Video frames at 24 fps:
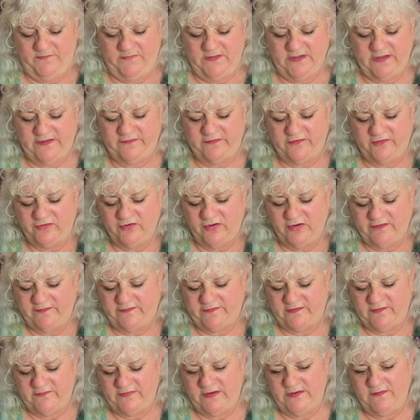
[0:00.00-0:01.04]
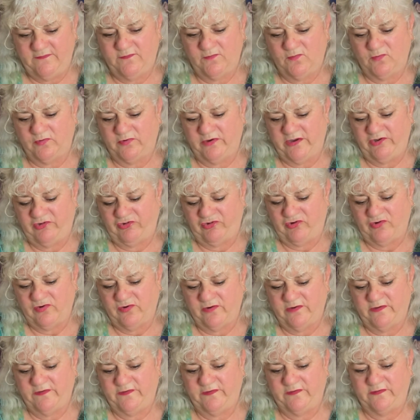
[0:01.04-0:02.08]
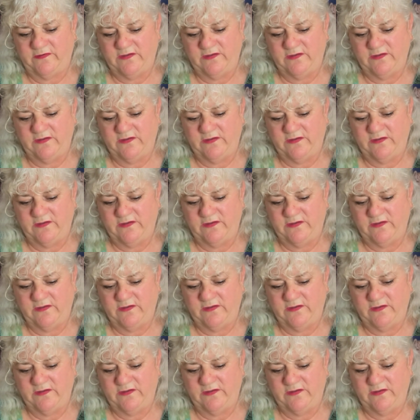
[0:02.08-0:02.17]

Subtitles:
That's $1.74 each, guys.